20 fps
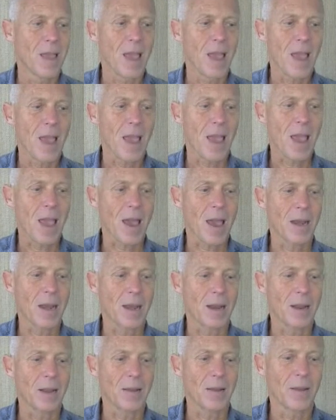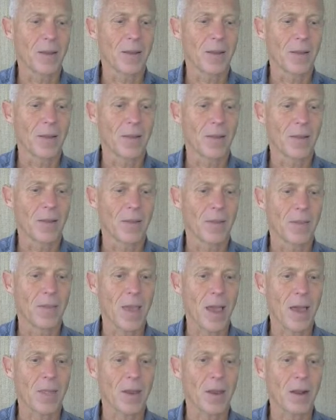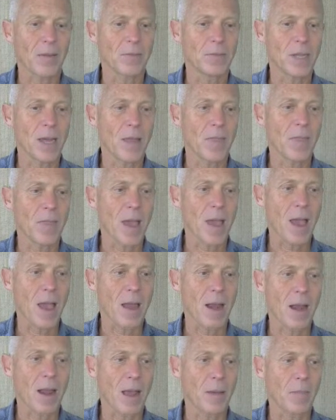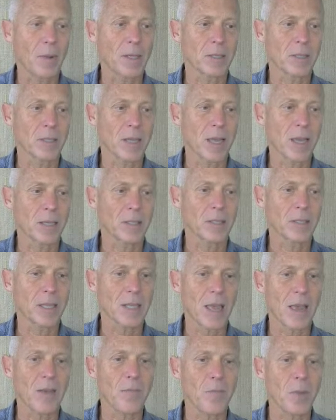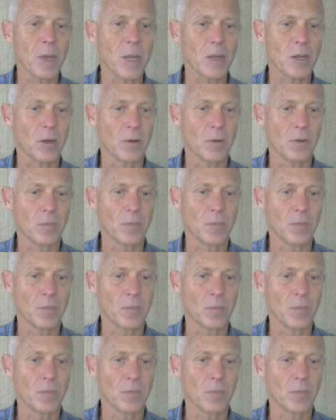And now that I've done that, I'm going to say Save Menu.